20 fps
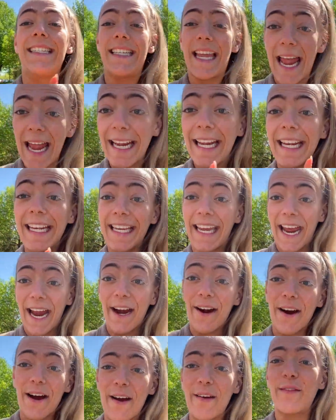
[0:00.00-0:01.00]
taken
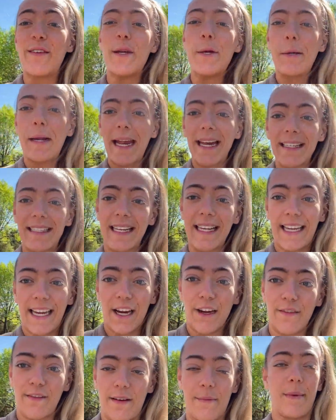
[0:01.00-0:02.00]
care of, you can't take
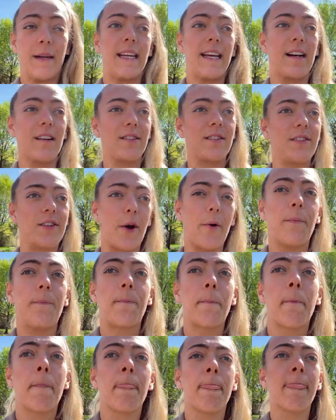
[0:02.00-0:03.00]
care of anybody else. So
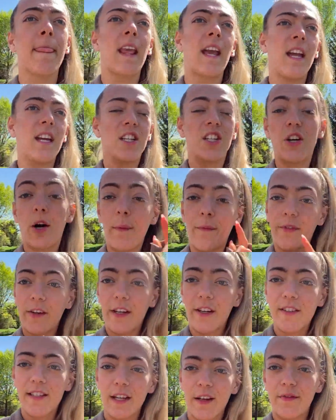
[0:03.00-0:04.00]
show up for
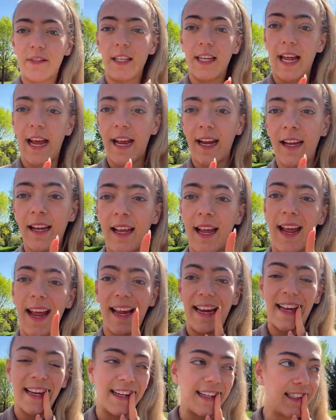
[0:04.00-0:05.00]
yourself today,
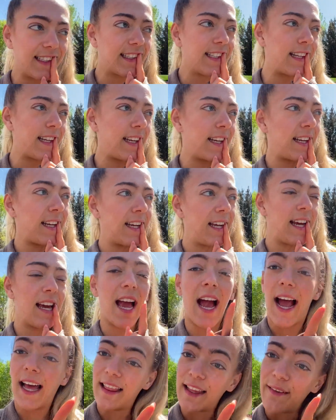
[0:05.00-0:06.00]
and
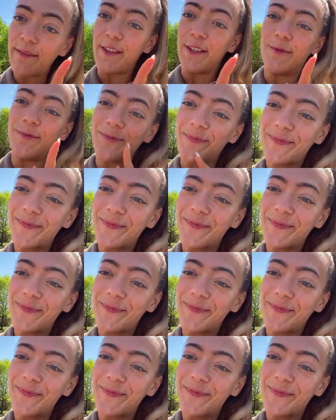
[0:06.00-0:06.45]
I love you.